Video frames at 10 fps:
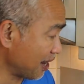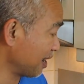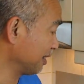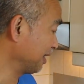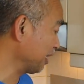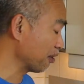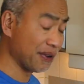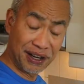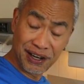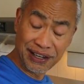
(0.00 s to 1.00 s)
I think
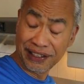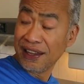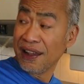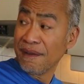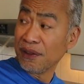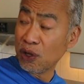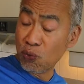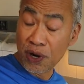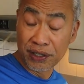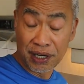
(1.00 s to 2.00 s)
you've heard it. The
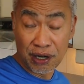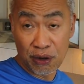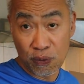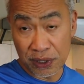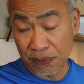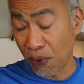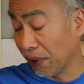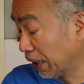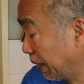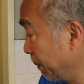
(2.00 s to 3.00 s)
water was
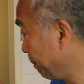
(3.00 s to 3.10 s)
boiling.